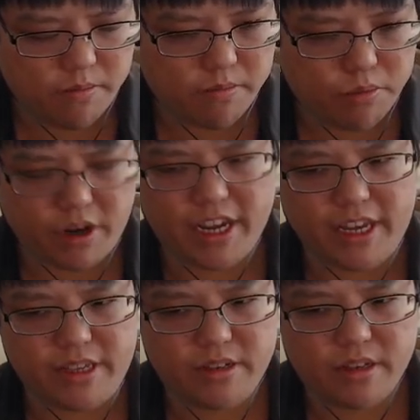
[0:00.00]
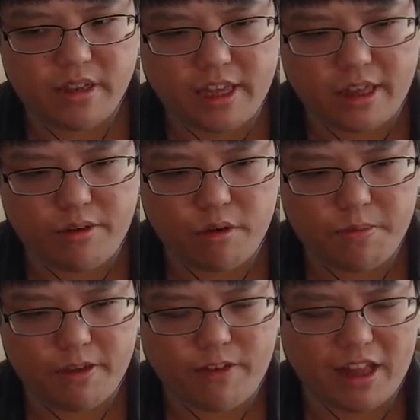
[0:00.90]
praised, that they will
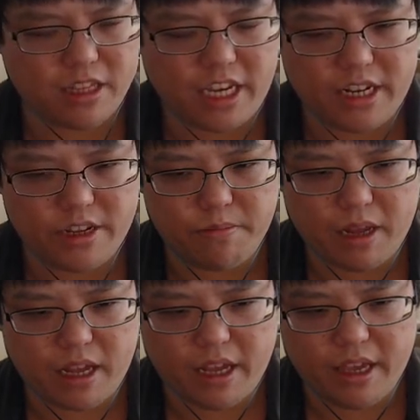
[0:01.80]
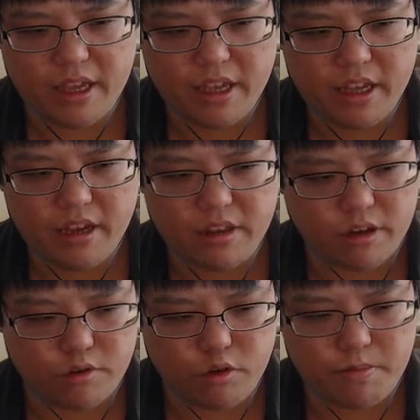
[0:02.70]
be validated by the
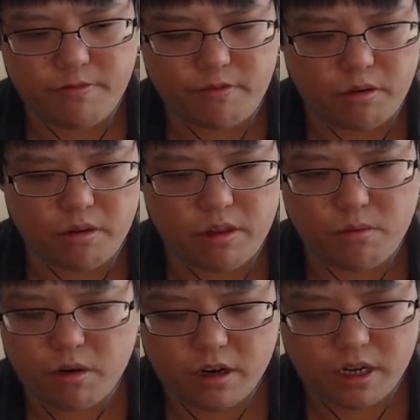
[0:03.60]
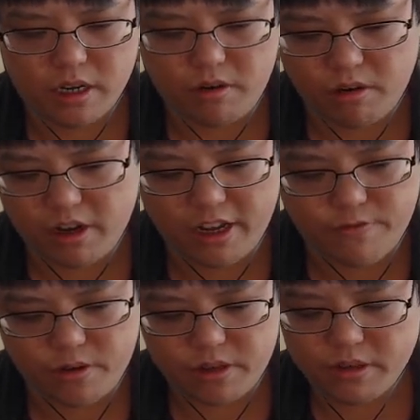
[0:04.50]
group for the work or their
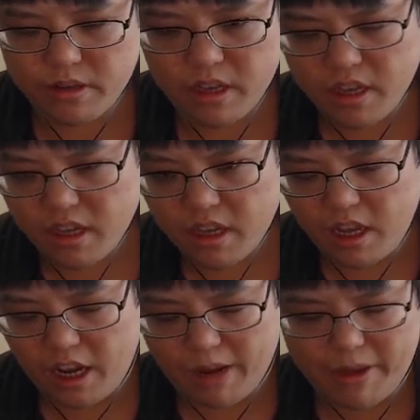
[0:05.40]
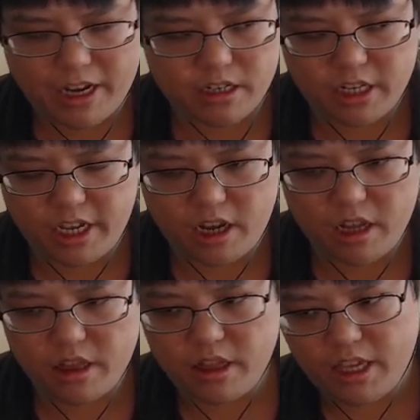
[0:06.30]
efforts. I'm actually
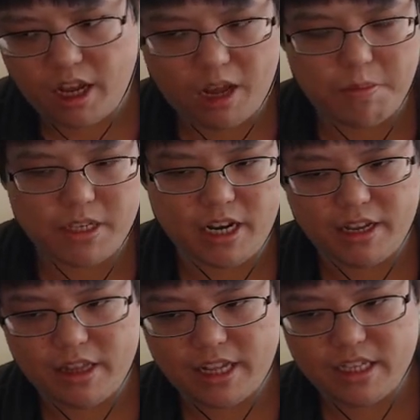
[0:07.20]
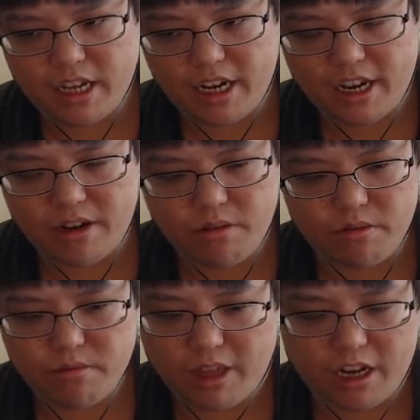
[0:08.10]
on the opposite end of that side. I don't
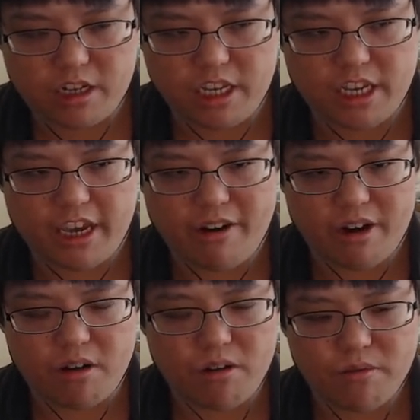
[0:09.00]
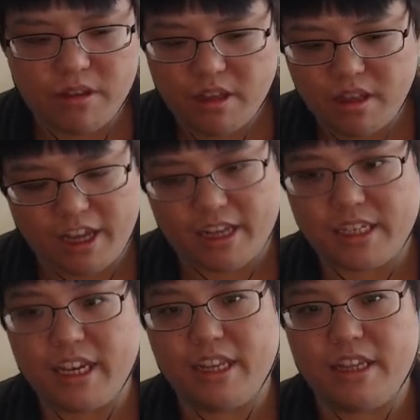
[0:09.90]
actually care at all. Like I
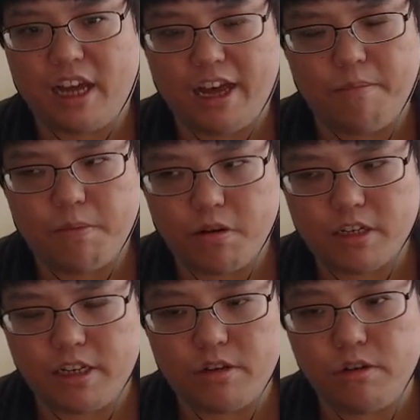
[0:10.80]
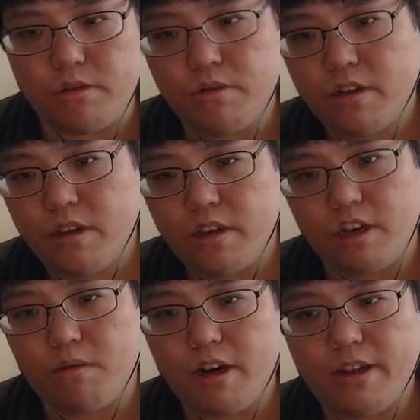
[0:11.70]
said, I'm a person who, you
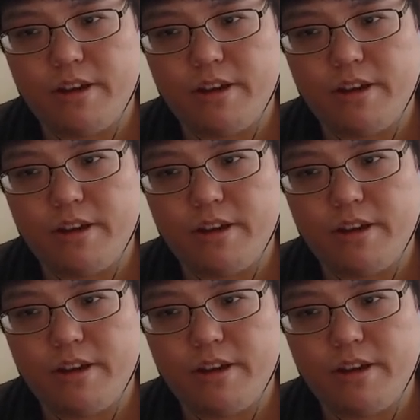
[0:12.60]
know what,